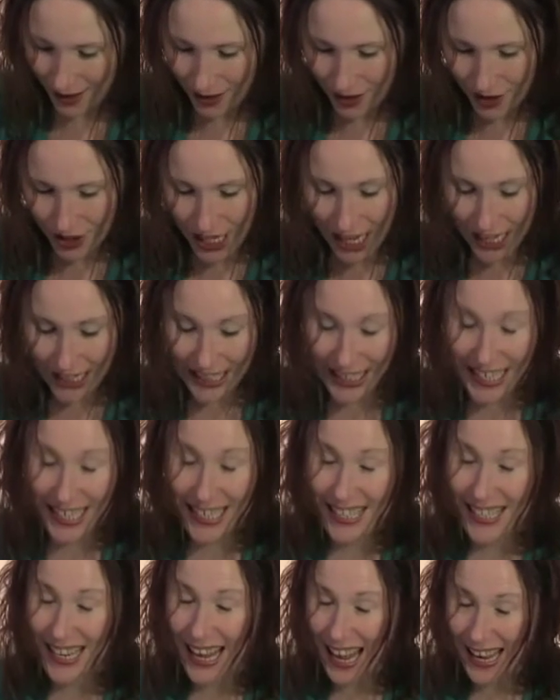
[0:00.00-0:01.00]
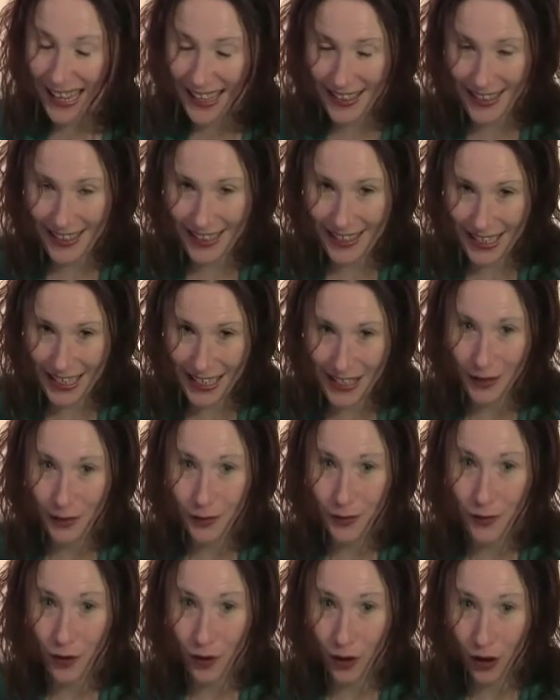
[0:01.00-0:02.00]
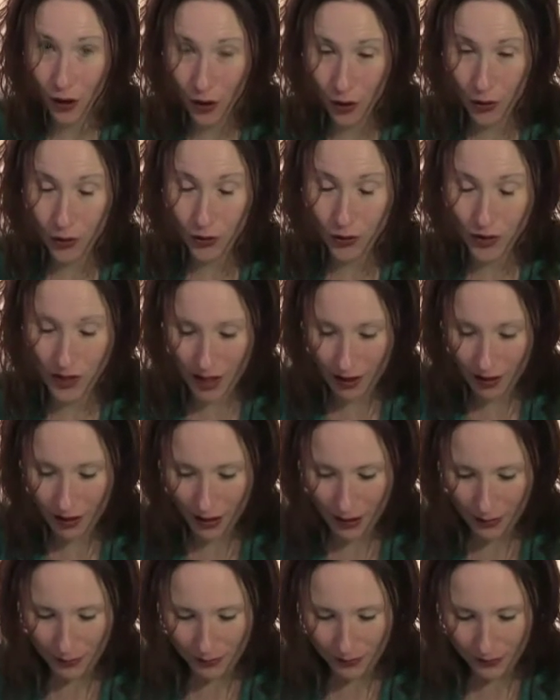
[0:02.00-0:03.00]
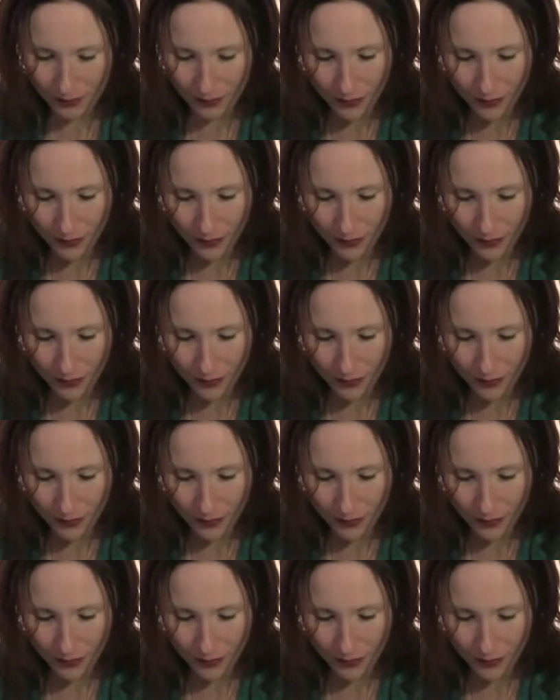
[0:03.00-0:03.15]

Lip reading: She hadn't eaten anything decent for a long time.